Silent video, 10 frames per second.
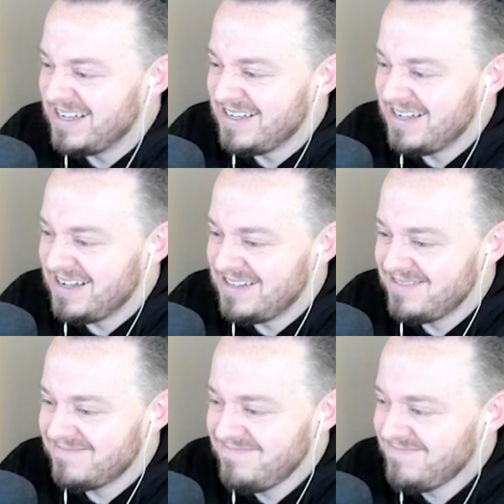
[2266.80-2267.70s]

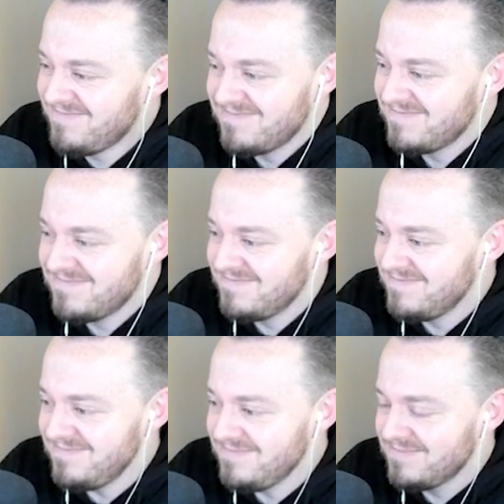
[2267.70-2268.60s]

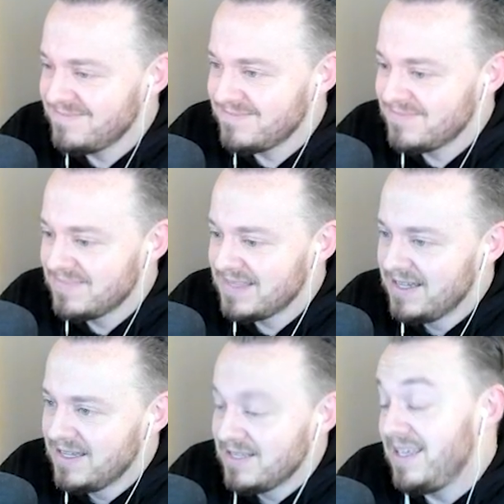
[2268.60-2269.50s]

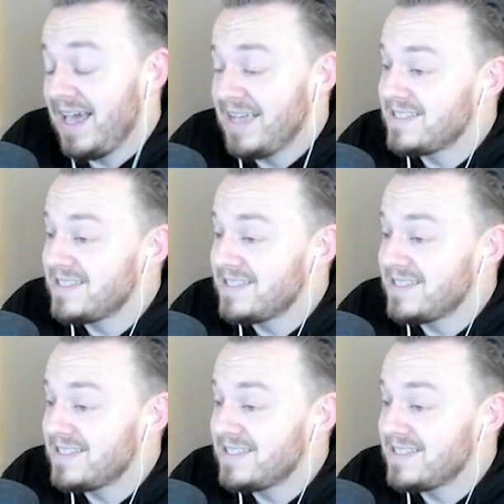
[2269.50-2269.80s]
(not speaking)